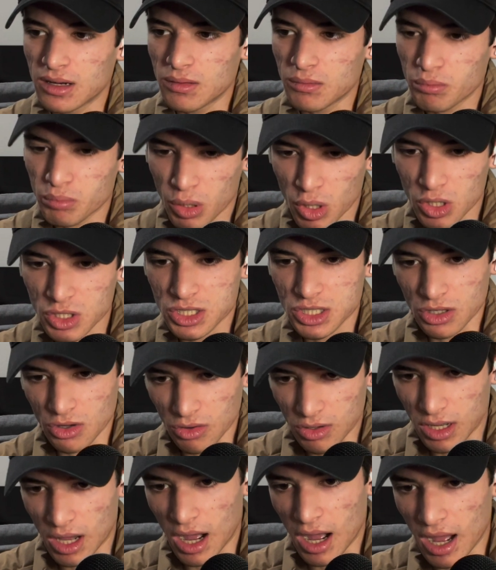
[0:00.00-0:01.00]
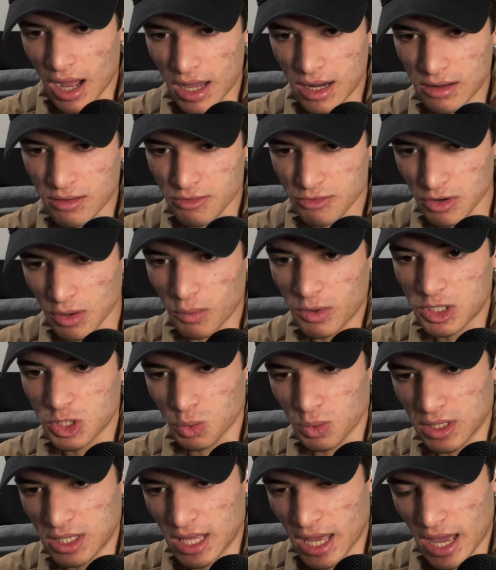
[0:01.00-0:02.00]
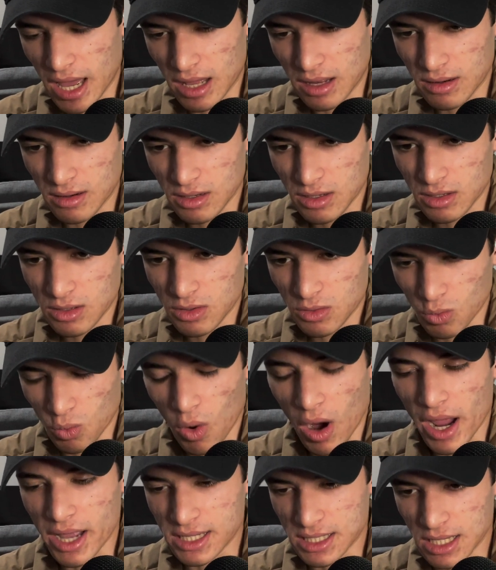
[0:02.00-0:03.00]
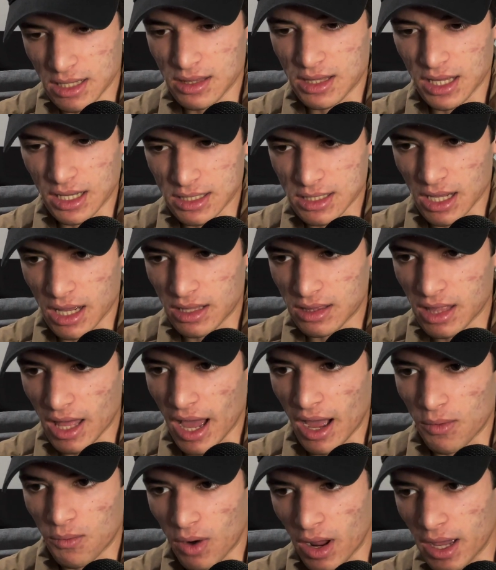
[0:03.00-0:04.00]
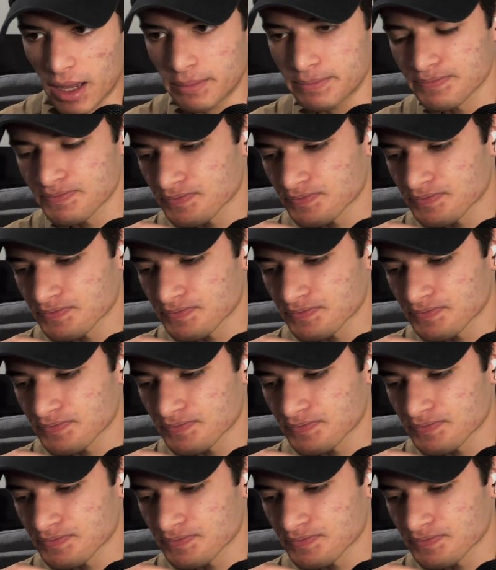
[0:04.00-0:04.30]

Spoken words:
personal God from which we get rights and things like that, right?